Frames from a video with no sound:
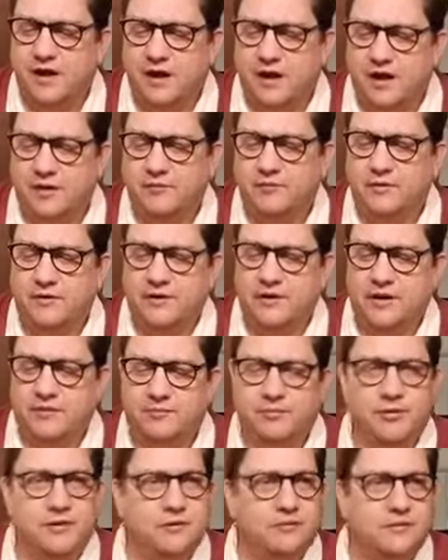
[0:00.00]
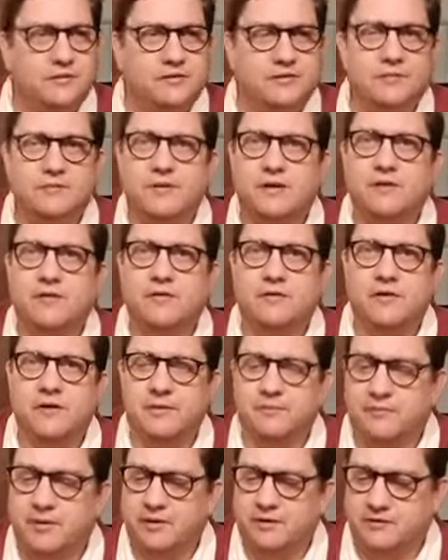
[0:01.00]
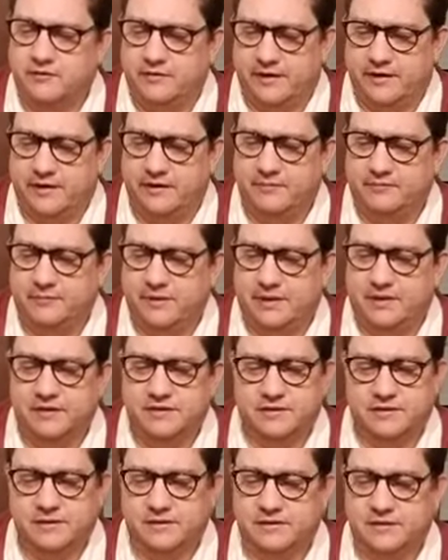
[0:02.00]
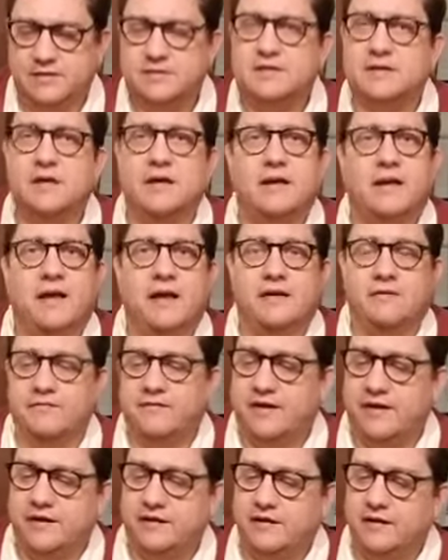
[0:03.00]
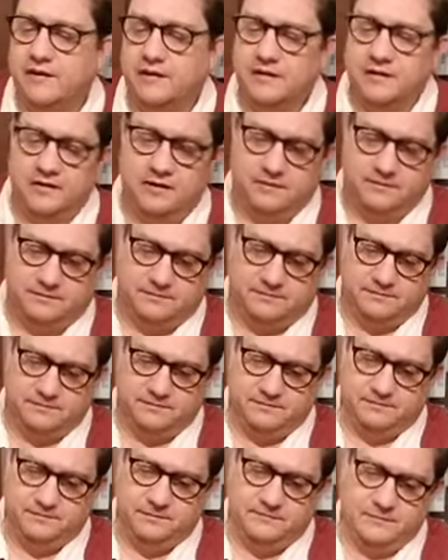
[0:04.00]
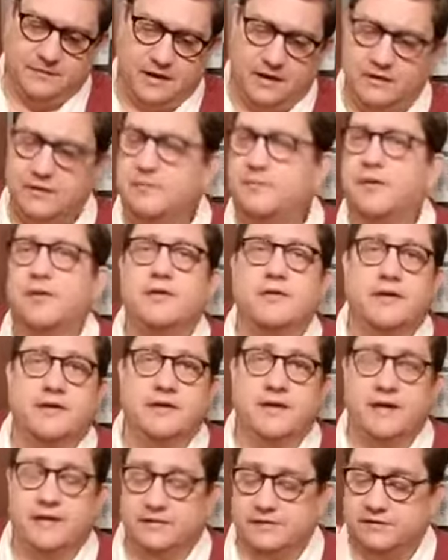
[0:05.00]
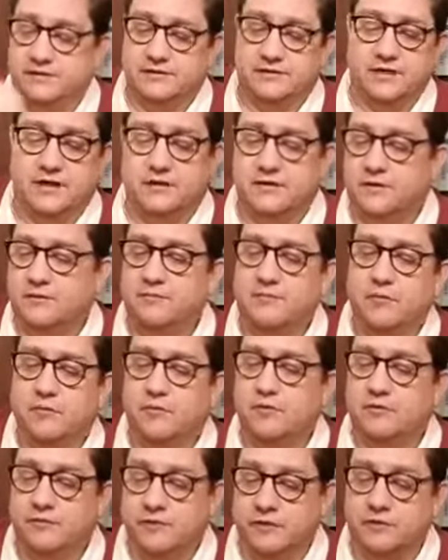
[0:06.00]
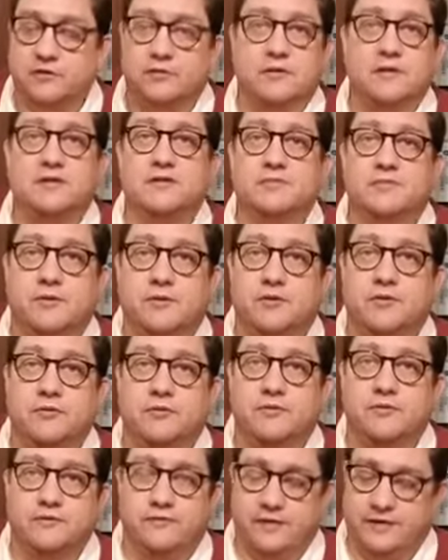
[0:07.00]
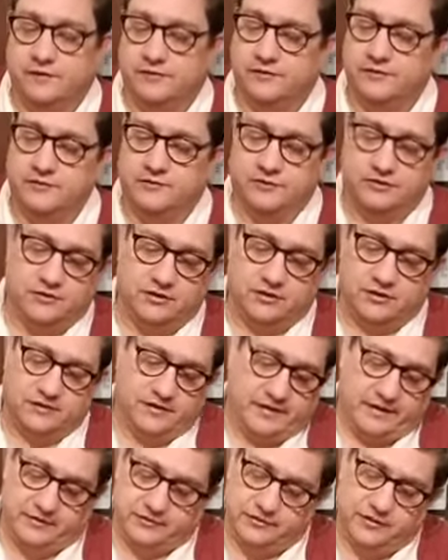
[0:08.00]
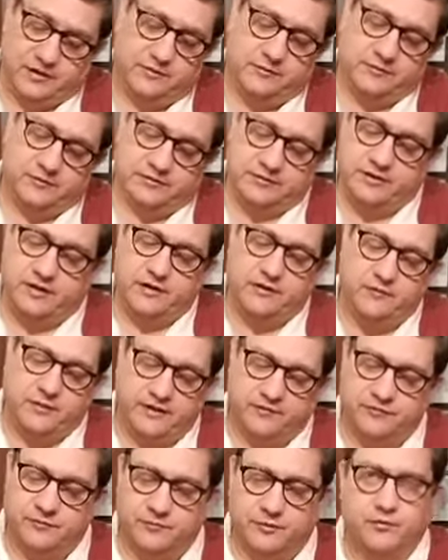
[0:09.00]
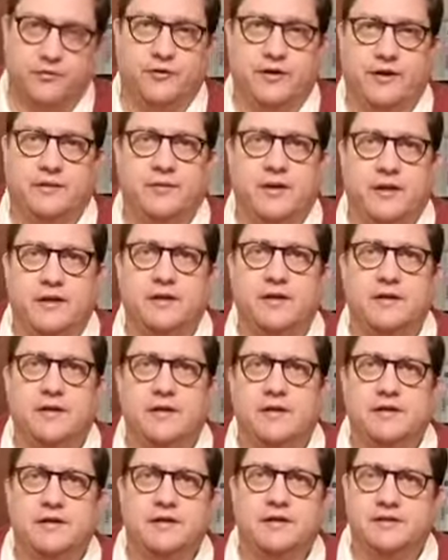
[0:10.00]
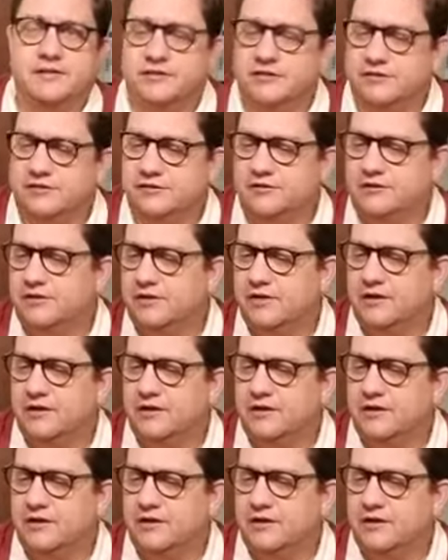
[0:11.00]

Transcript: I would not put it with something overly buttery because it does not have that highly buttery taste. It's got more of a crisp, cool feel to the Chardonnay. So I would stay away from creamy dishes